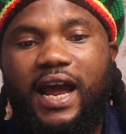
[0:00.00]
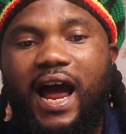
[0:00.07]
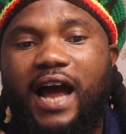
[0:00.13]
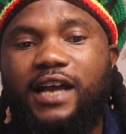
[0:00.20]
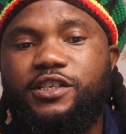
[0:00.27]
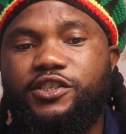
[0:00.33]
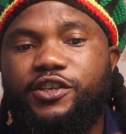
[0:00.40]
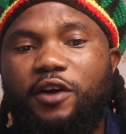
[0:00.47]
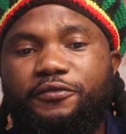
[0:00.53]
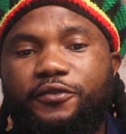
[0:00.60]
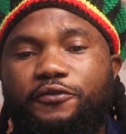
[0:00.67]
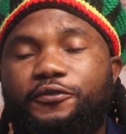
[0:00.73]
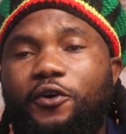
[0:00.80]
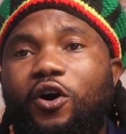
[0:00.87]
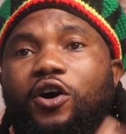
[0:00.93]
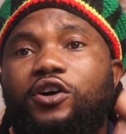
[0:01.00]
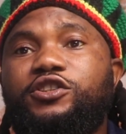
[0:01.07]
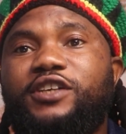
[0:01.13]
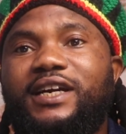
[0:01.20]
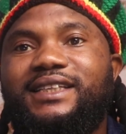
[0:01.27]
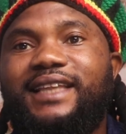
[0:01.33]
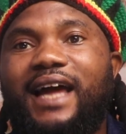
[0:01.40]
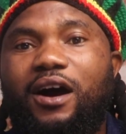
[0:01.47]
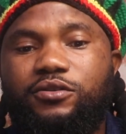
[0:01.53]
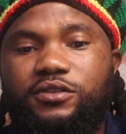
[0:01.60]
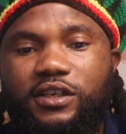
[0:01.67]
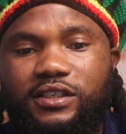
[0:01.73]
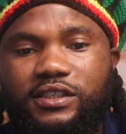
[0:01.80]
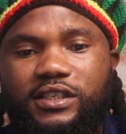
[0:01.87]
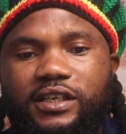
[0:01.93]
had jumped from four hundred
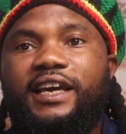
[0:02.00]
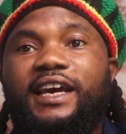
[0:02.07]
thousand